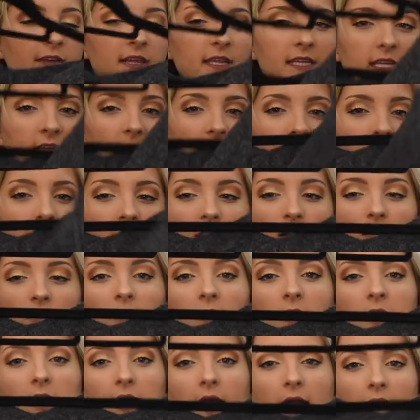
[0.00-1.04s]
in
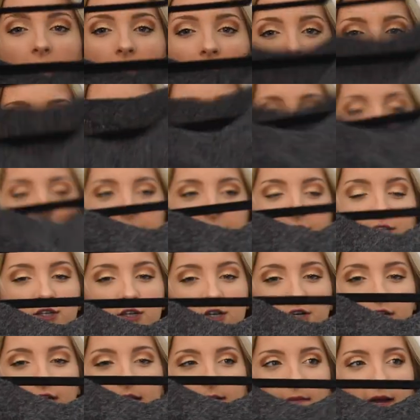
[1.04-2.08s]
yellow and I
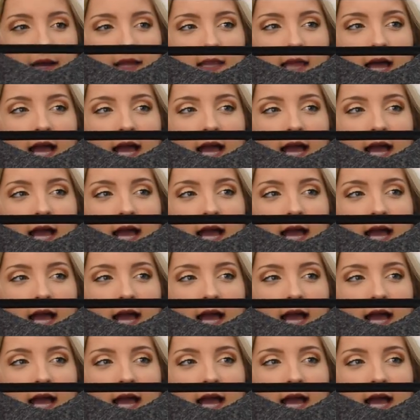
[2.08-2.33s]
featured in my